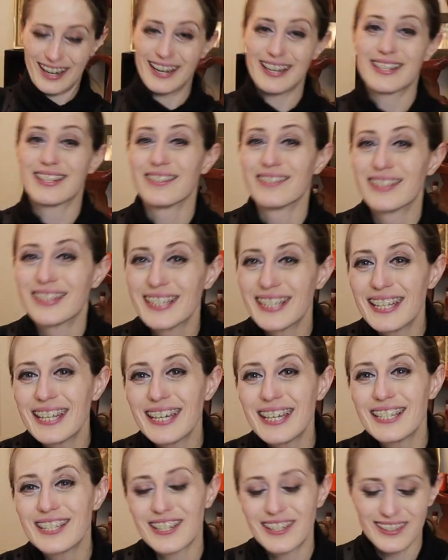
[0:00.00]
right, so
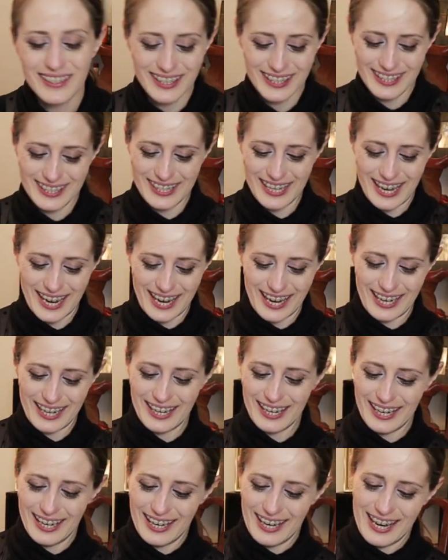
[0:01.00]
silly jokes
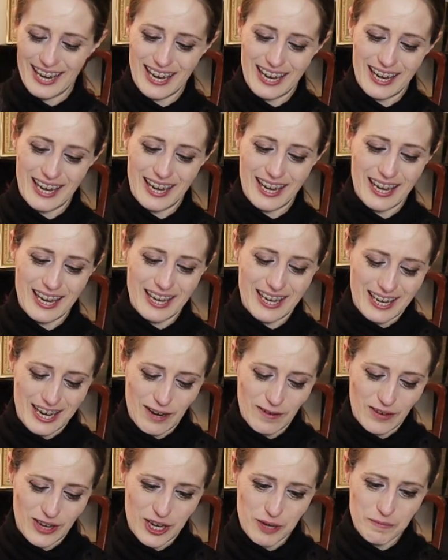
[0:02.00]
aside,
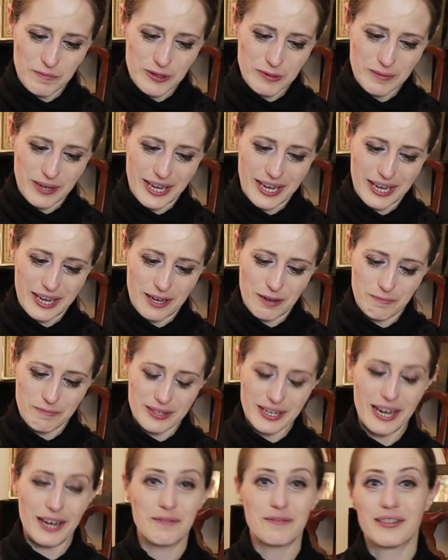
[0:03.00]
I've hemmed my
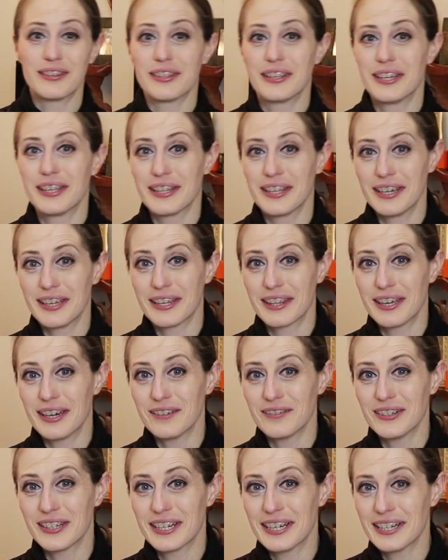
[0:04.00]
hemmed. I really like
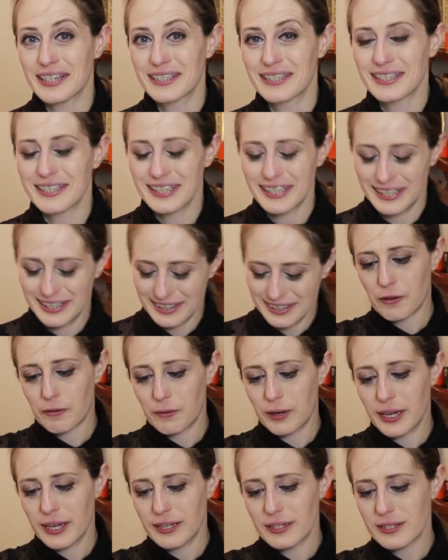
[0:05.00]
that one actually. The
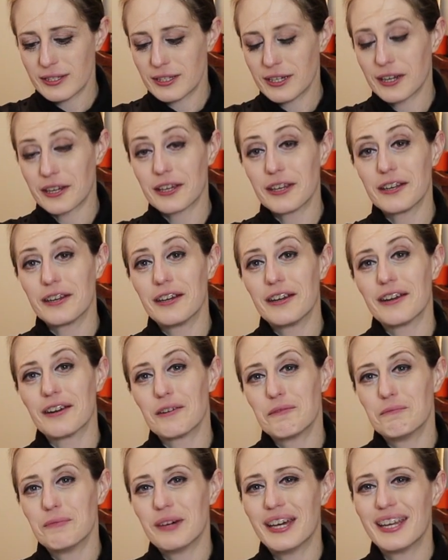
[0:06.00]
red stuck in
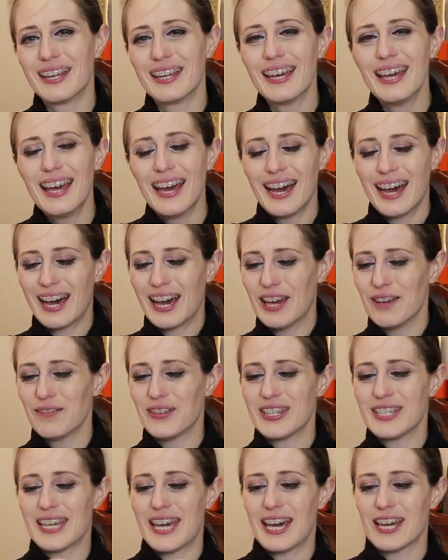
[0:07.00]
here, but I've
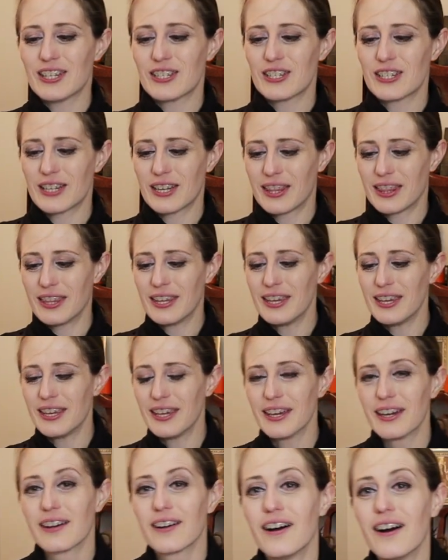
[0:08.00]
attached
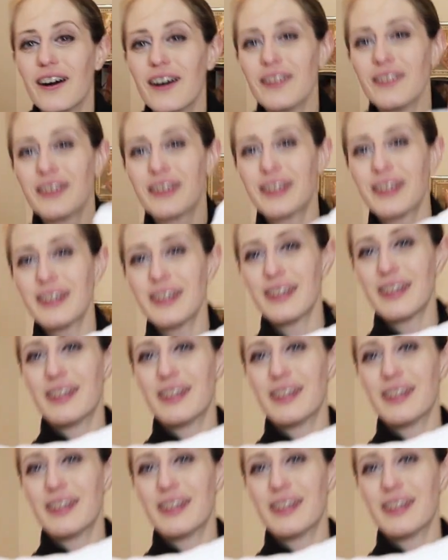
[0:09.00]
the collar